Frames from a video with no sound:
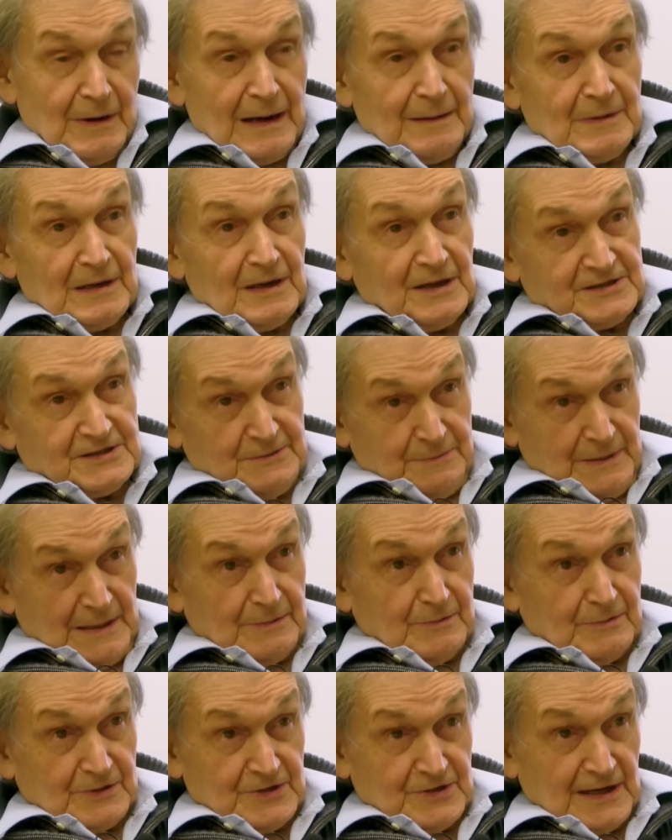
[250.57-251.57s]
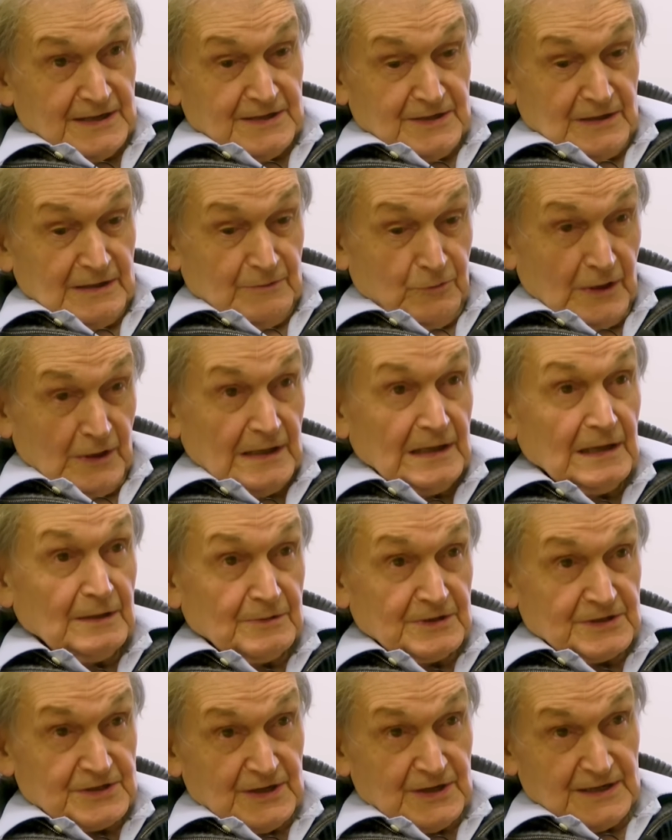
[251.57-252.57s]
Yeah, well, I mean, lots of people were trying to, Wheeler
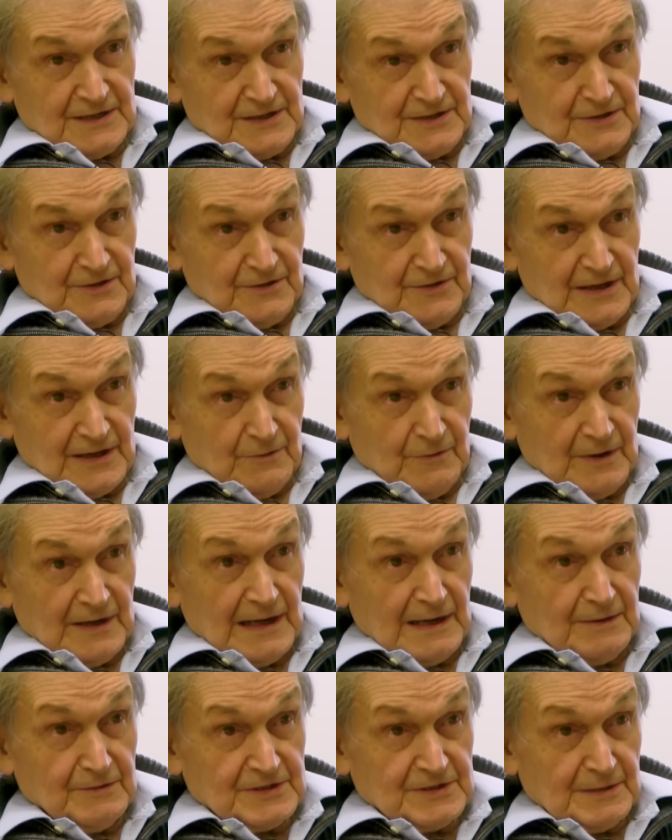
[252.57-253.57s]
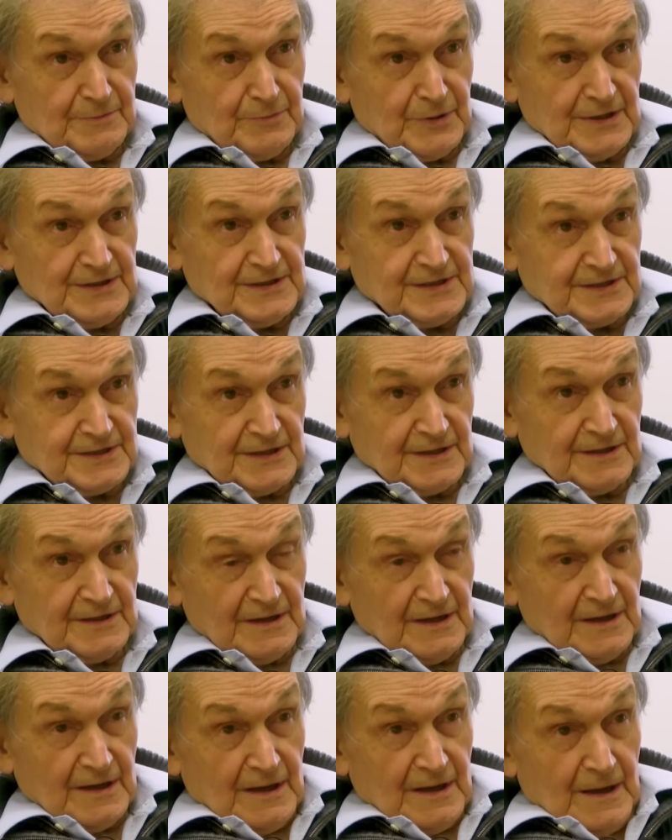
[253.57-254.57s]
was trying to do that when I was in Princeton.